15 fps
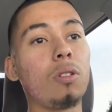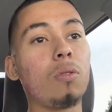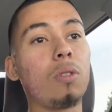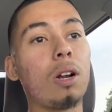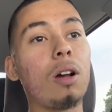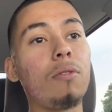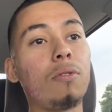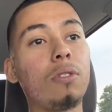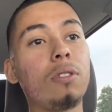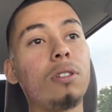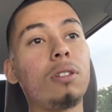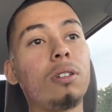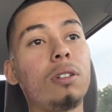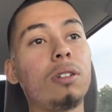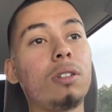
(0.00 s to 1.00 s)
whatever.
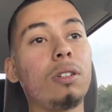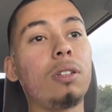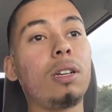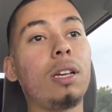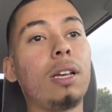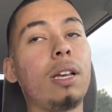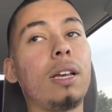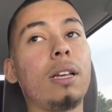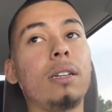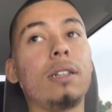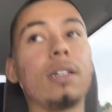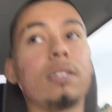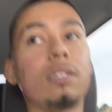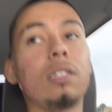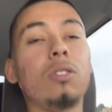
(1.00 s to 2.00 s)
And
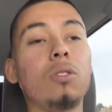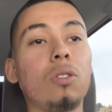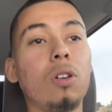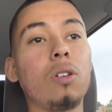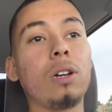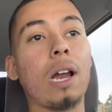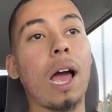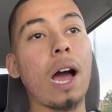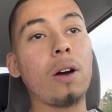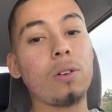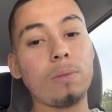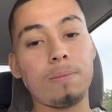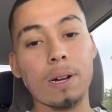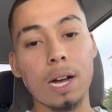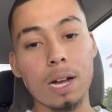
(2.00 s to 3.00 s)
next thing you know, an hour
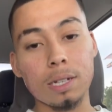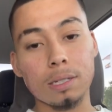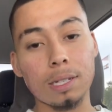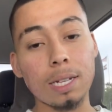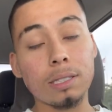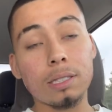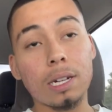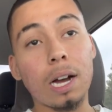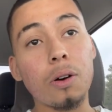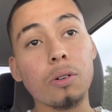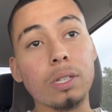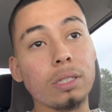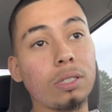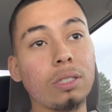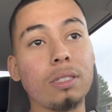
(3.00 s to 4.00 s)
passed. That's an hour
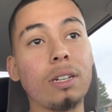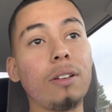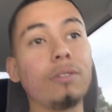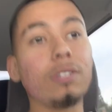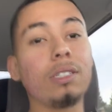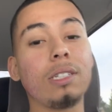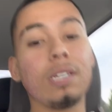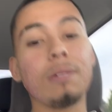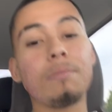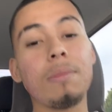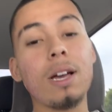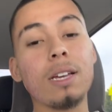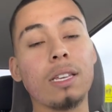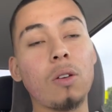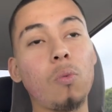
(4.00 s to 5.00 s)
that you're never going to get
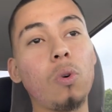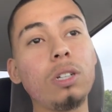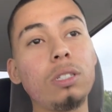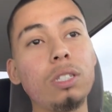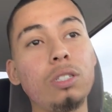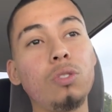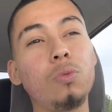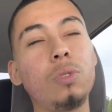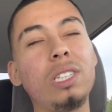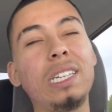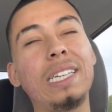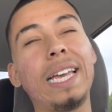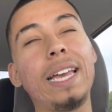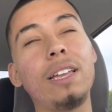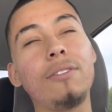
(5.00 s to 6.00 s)
back. And what did you really
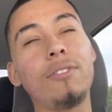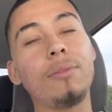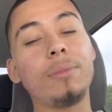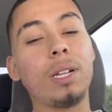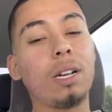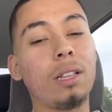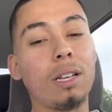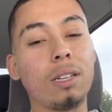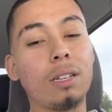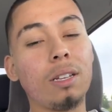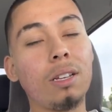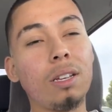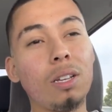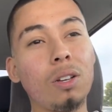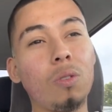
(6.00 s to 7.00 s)
gain from that? Like,
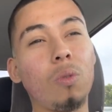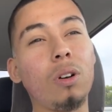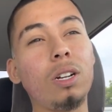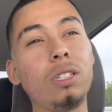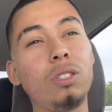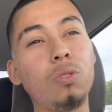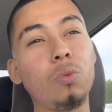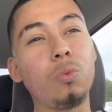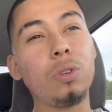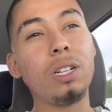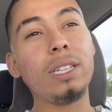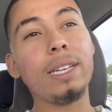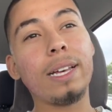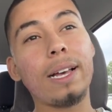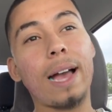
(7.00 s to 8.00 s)
what did you
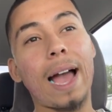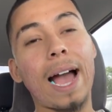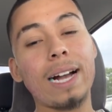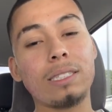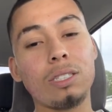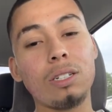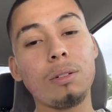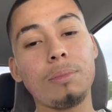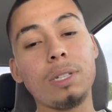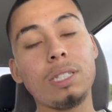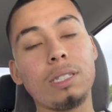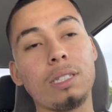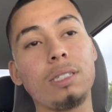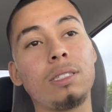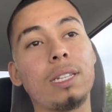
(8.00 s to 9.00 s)
really actionably
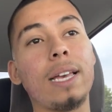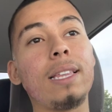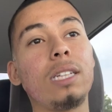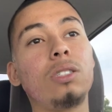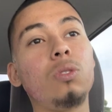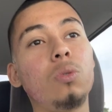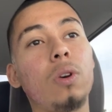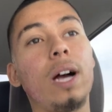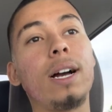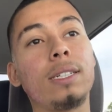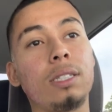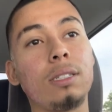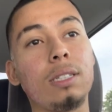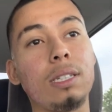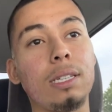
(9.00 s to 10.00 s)
say that you
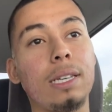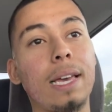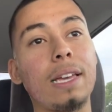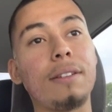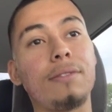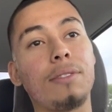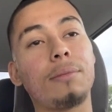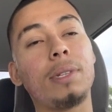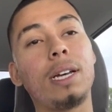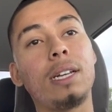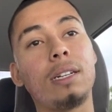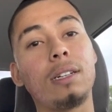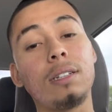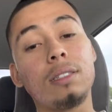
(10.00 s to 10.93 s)
actually gained from that?